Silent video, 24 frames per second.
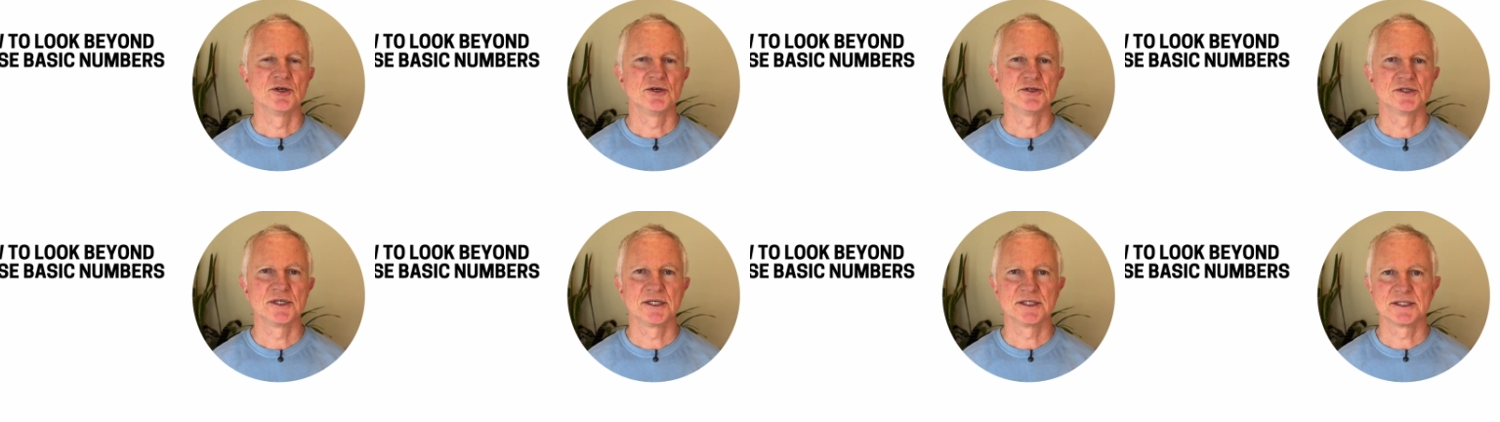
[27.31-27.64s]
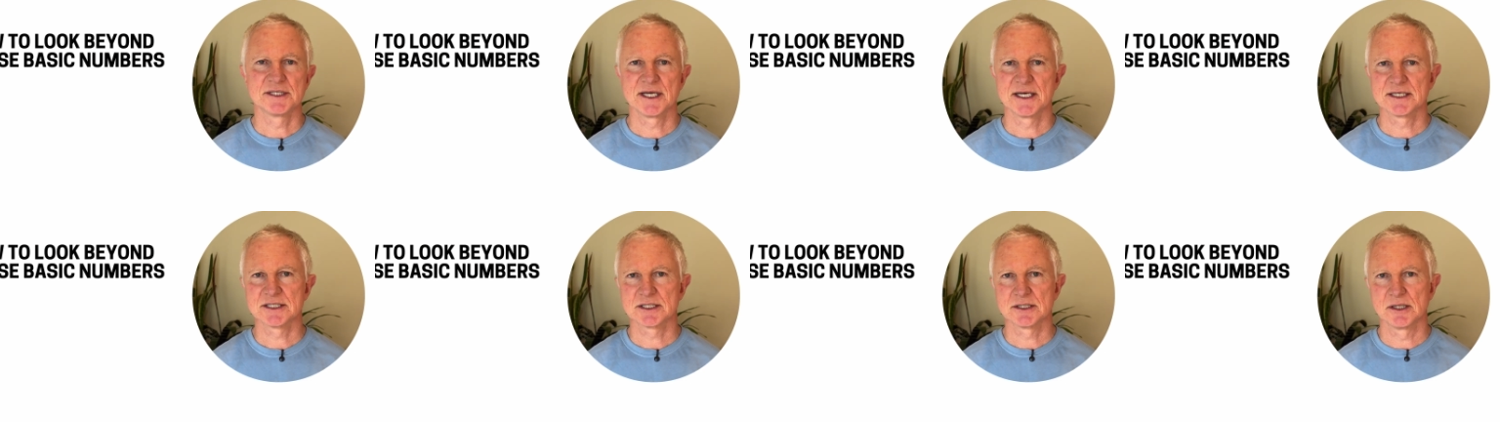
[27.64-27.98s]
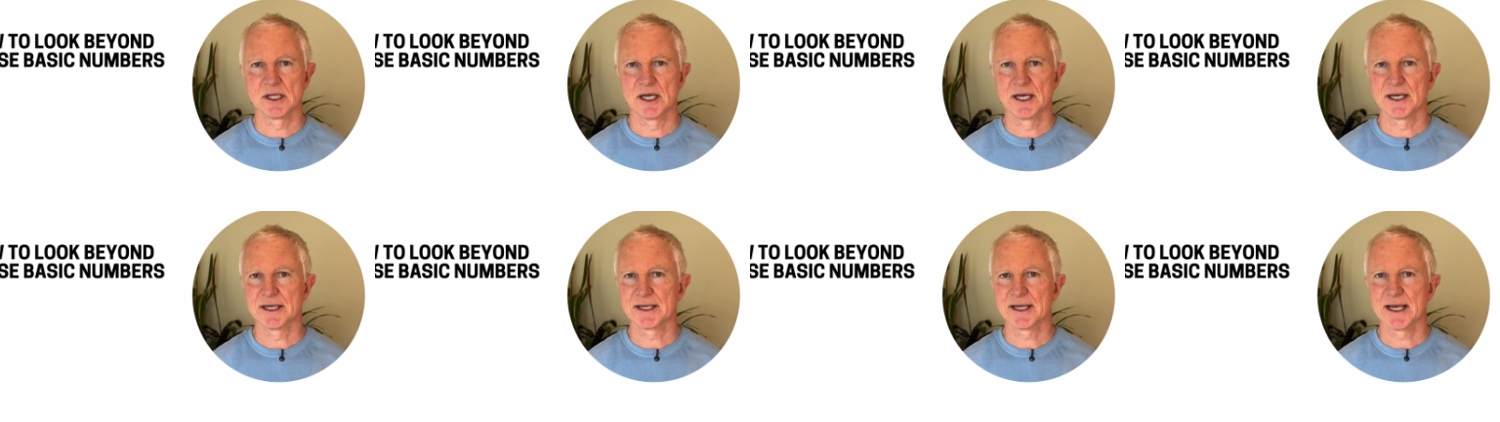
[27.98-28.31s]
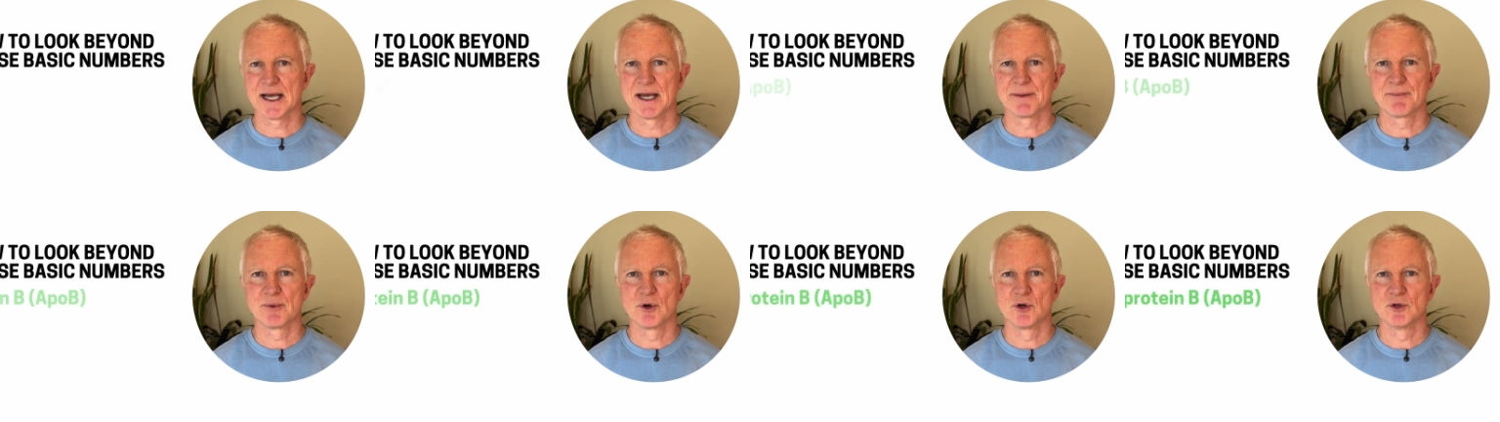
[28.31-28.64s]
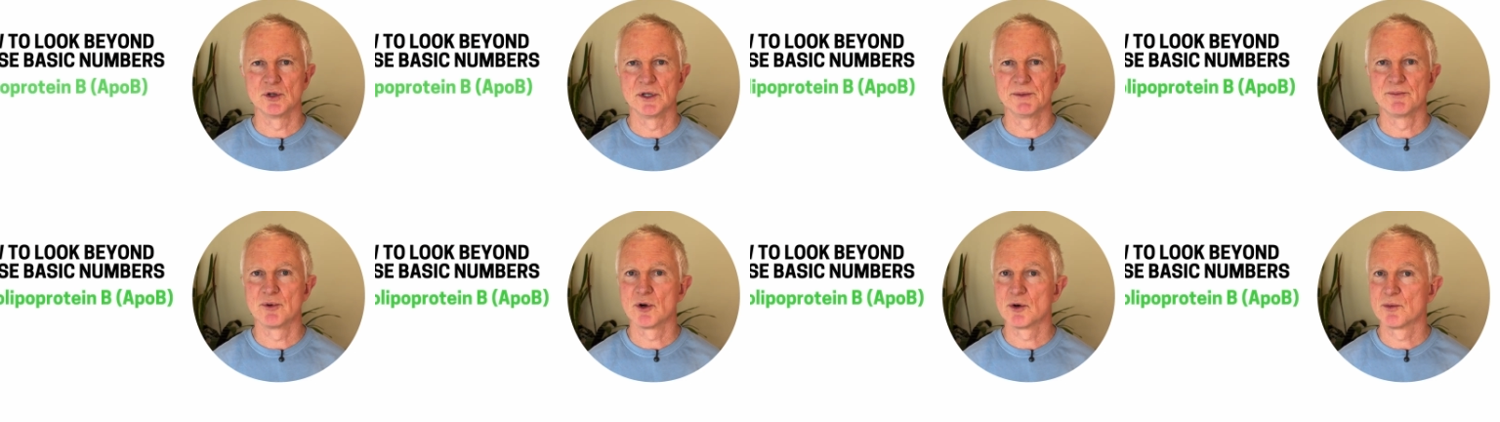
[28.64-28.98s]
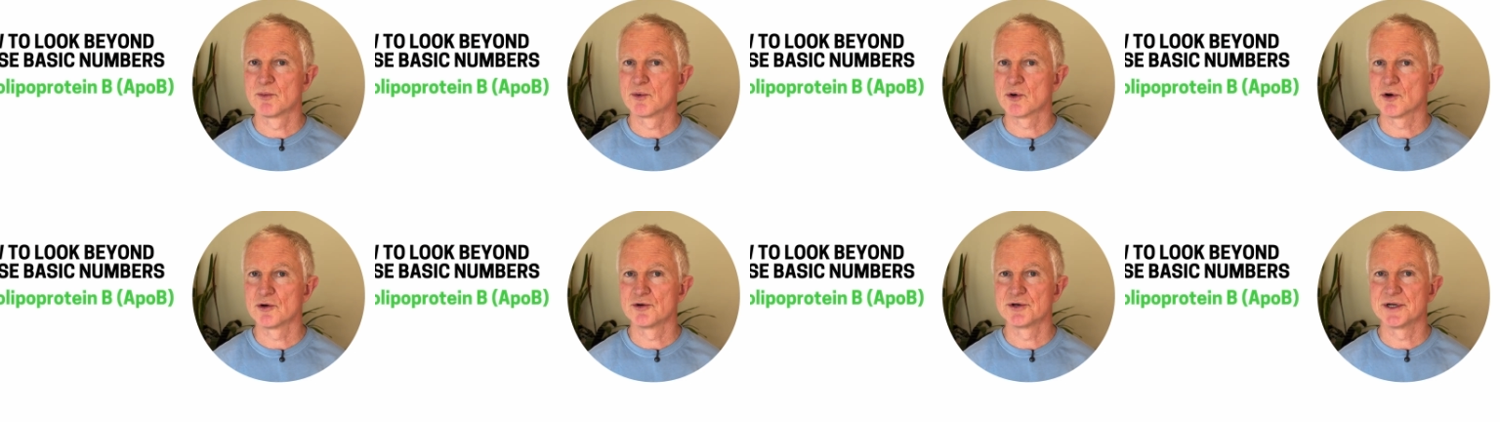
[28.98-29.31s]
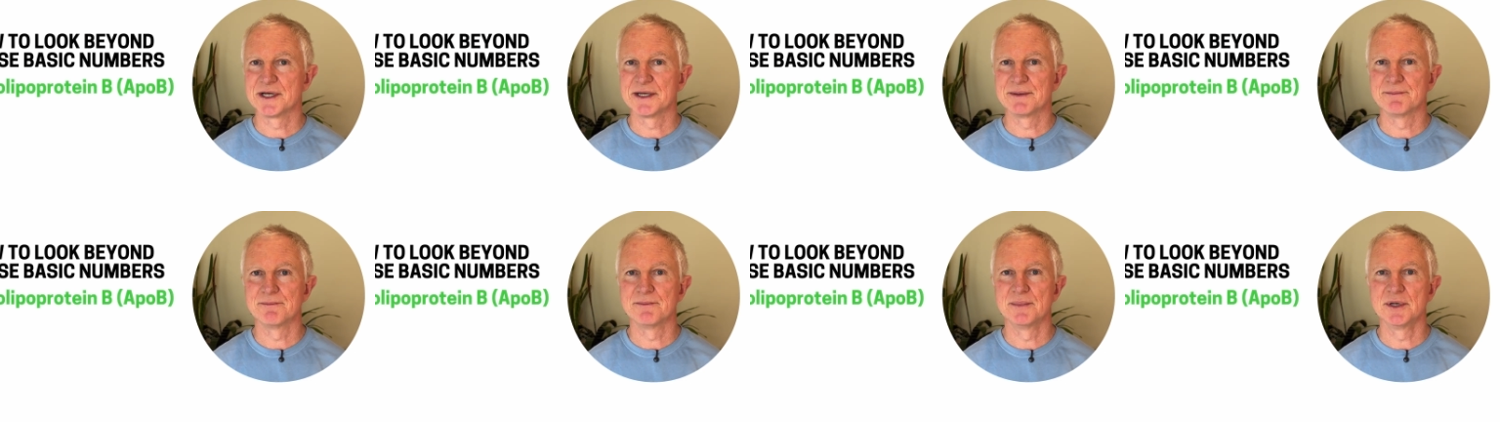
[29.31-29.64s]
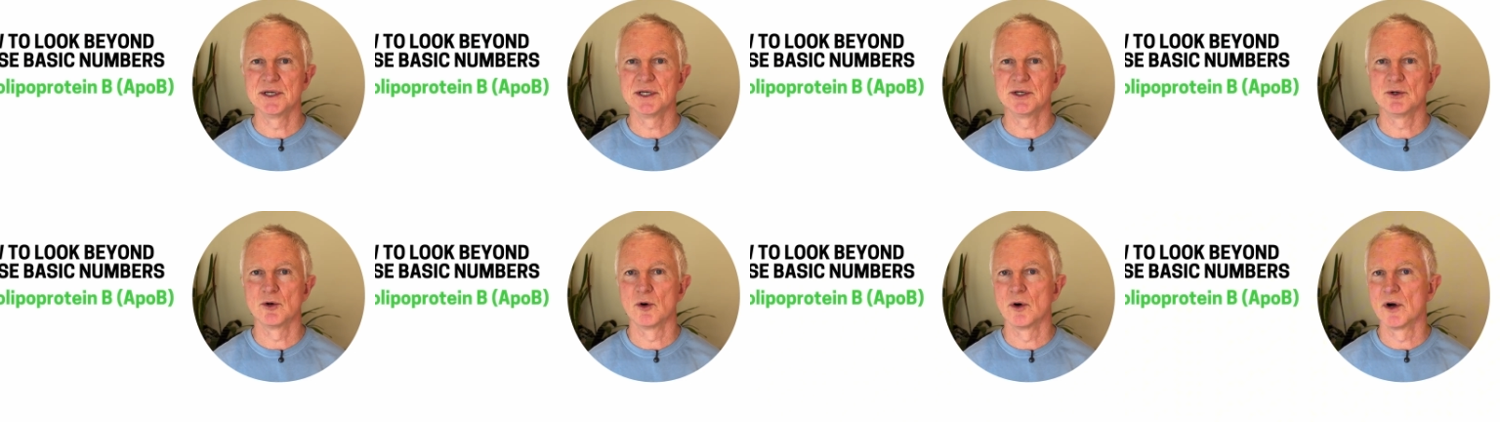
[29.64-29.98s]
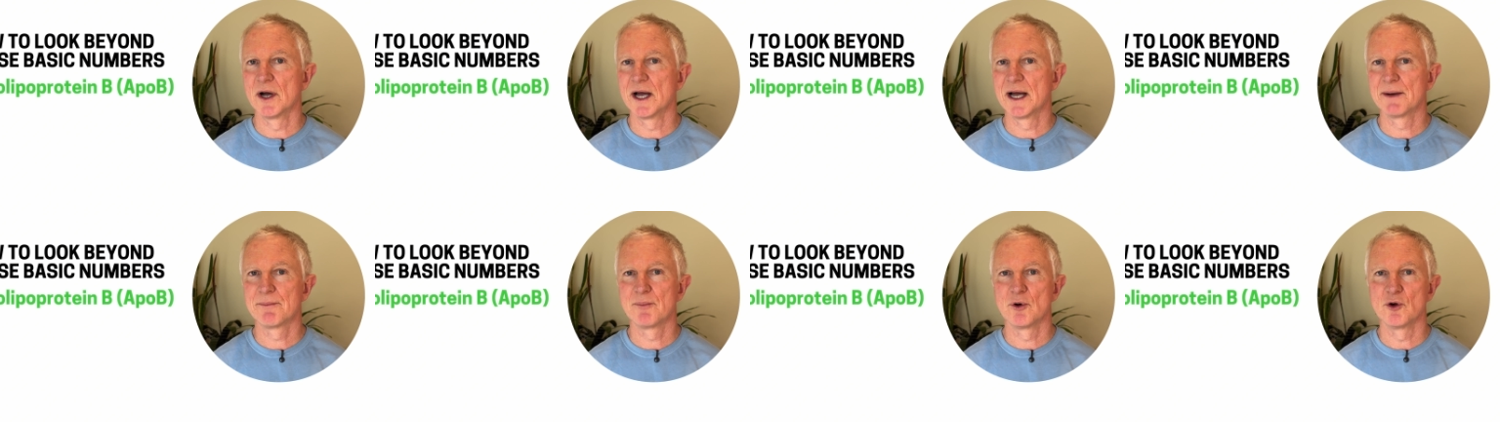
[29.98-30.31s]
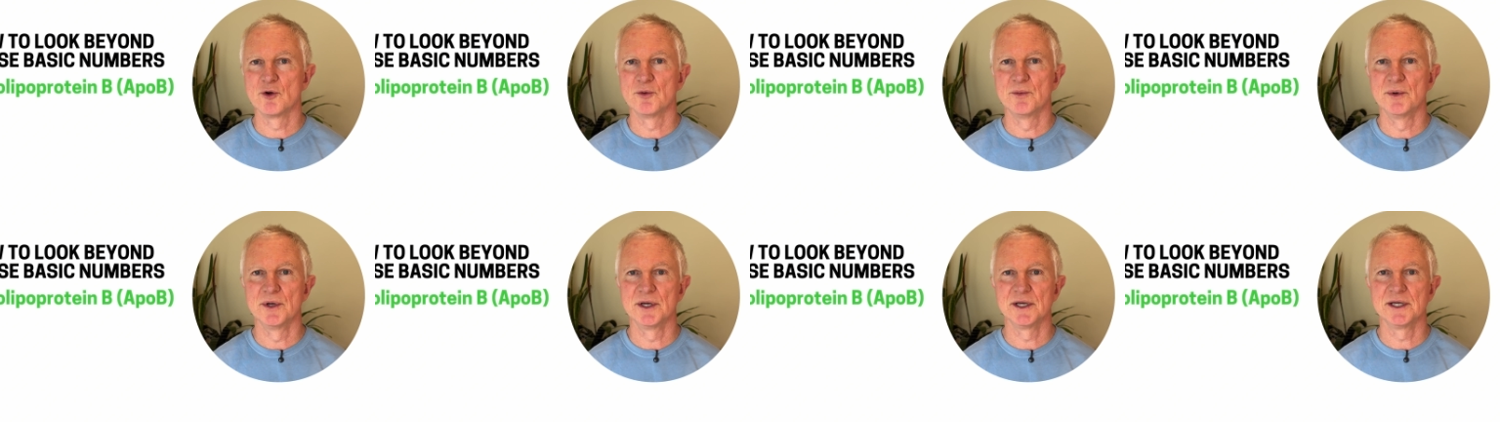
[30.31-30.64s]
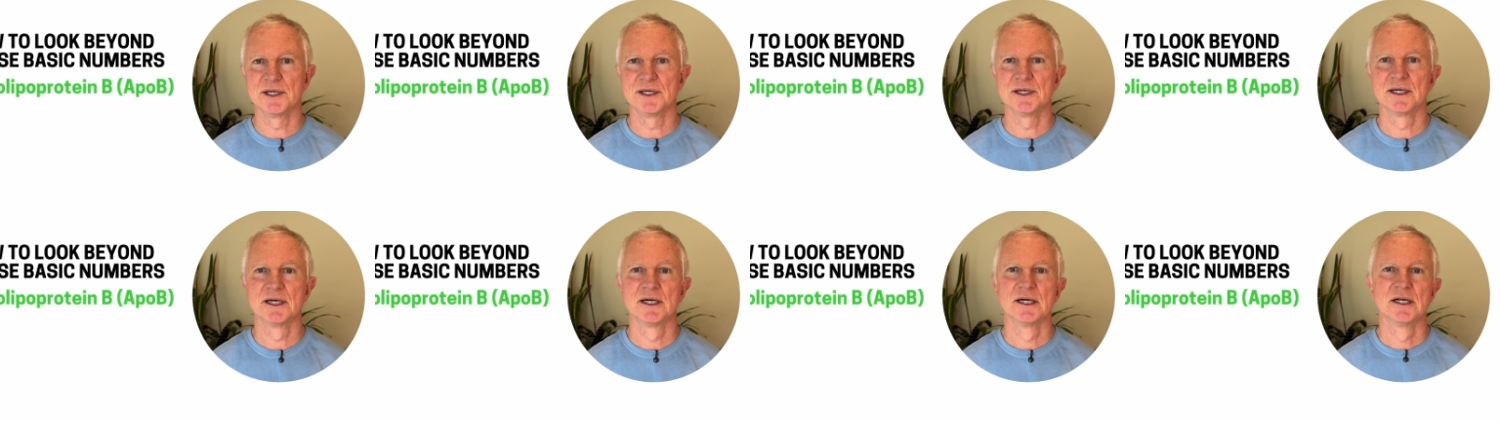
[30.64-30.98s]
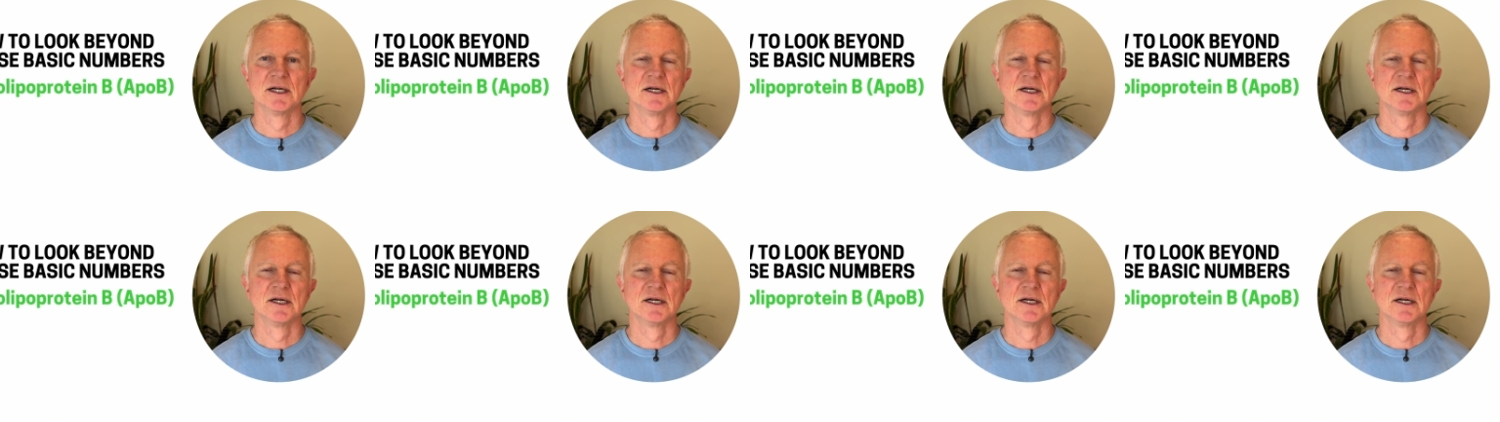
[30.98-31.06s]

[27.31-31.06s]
using tests like apolipoprotein B or ApoB,